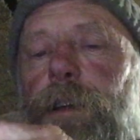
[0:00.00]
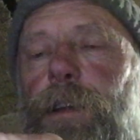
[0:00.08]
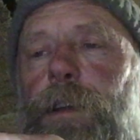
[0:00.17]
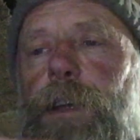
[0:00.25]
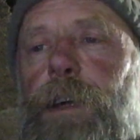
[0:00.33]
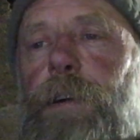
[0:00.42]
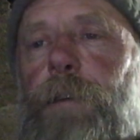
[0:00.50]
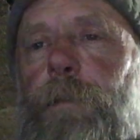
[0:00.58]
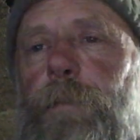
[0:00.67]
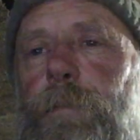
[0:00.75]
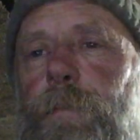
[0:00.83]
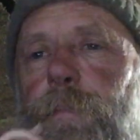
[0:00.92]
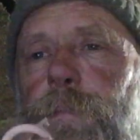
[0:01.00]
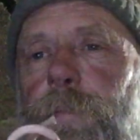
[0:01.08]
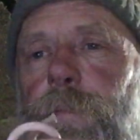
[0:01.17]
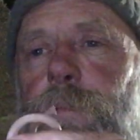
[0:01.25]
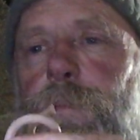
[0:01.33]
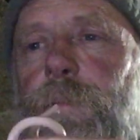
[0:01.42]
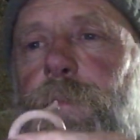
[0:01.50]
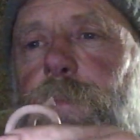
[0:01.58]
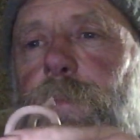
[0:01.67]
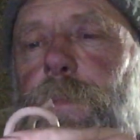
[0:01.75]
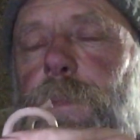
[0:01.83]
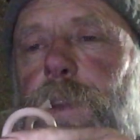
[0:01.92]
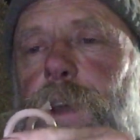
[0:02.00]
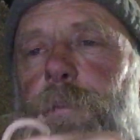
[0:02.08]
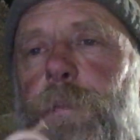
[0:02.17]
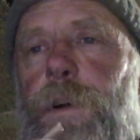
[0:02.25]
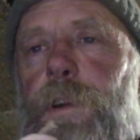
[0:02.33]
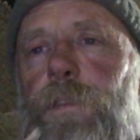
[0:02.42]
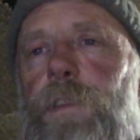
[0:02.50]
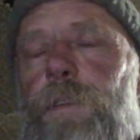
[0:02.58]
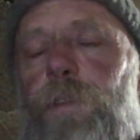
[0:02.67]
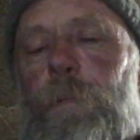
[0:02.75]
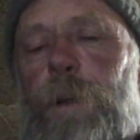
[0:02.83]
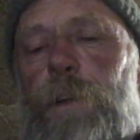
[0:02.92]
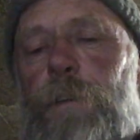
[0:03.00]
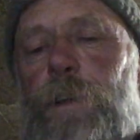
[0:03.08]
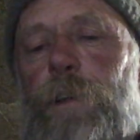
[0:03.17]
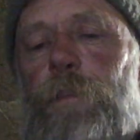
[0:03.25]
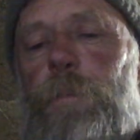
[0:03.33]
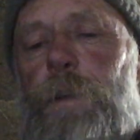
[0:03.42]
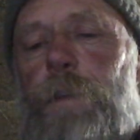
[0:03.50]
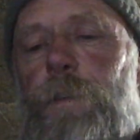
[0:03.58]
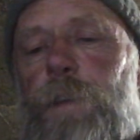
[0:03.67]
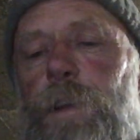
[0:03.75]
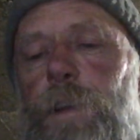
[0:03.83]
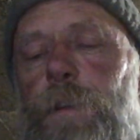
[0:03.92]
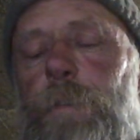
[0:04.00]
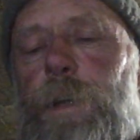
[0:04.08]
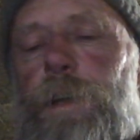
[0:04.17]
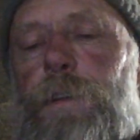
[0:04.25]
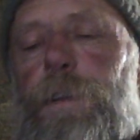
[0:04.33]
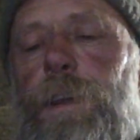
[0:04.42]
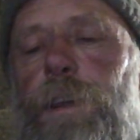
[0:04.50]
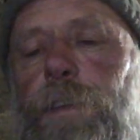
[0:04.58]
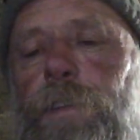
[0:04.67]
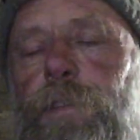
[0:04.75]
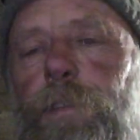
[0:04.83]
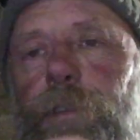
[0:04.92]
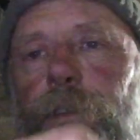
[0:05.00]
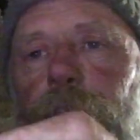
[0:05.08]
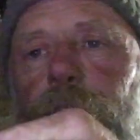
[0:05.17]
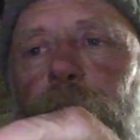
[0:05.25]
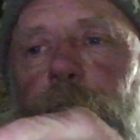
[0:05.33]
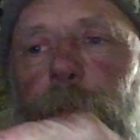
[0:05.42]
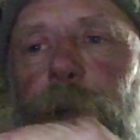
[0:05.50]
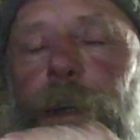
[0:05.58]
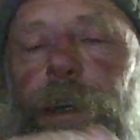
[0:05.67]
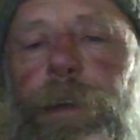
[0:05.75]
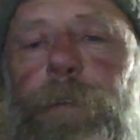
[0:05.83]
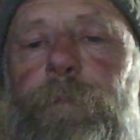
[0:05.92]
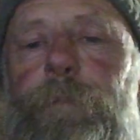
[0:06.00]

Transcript: Now that might seem to make sense, but if you think about this shape here,